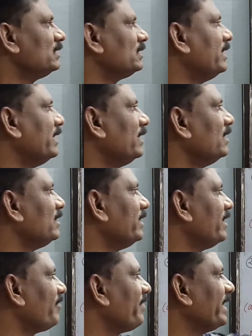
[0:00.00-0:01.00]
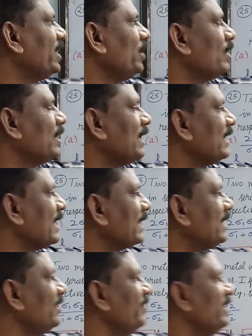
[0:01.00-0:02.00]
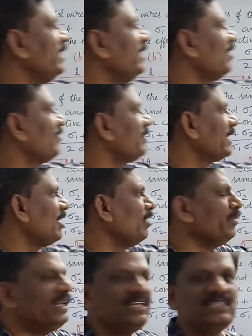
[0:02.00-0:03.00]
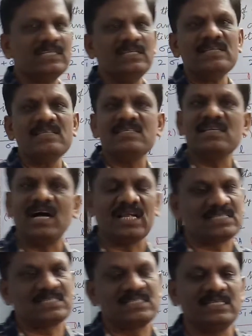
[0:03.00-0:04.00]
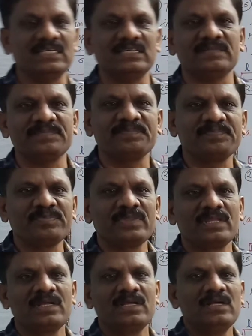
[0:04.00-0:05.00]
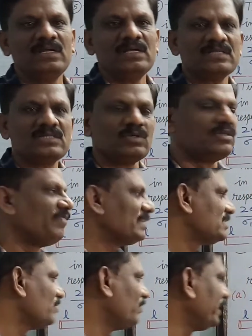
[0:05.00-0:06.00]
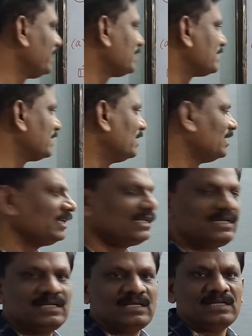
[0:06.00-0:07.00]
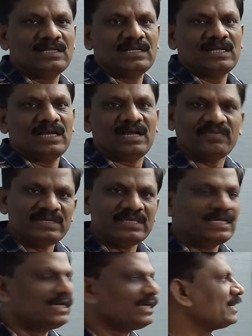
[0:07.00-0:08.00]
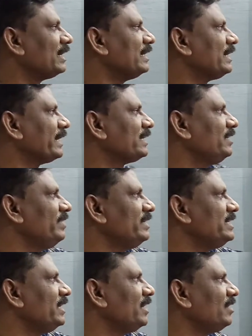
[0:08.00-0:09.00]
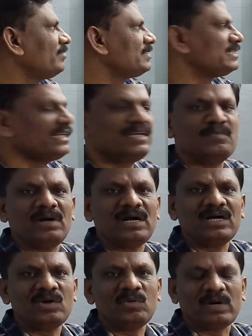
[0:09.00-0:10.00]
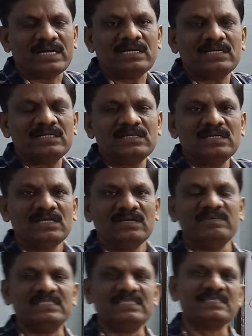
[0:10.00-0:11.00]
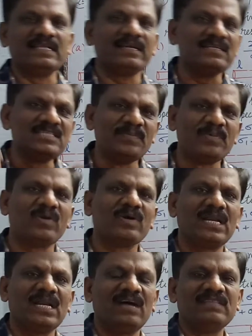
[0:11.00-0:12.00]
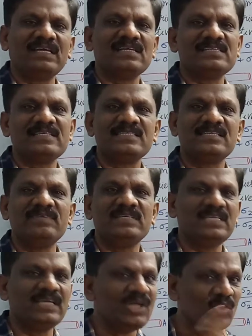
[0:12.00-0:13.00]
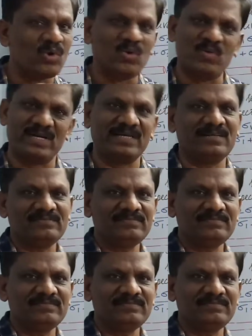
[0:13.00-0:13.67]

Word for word: then the effective conductivity of the combination is asked here. So the first wire is uh, having a conductivity of sigma one, which is the reciprocal of the resistivity rho one.